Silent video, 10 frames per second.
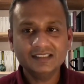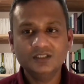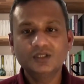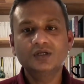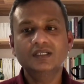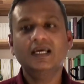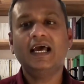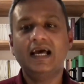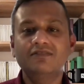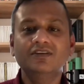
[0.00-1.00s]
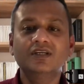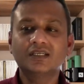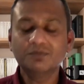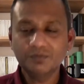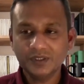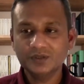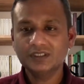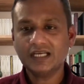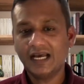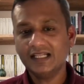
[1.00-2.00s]
You don't have your
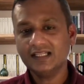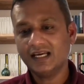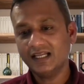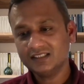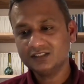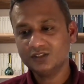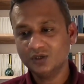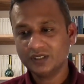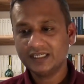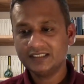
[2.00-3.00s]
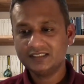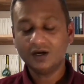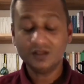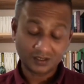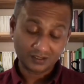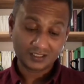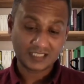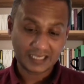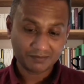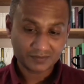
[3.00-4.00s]
compute and the storage on the
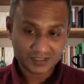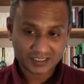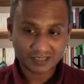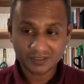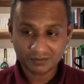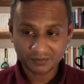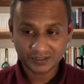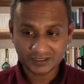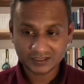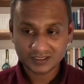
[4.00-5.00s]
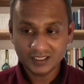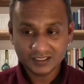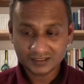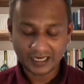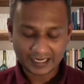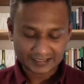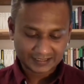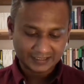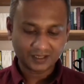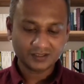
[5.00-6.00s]
same computers. So as
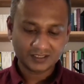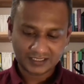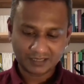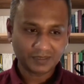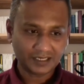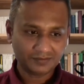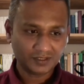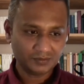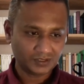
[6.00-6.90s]
in on the same platform.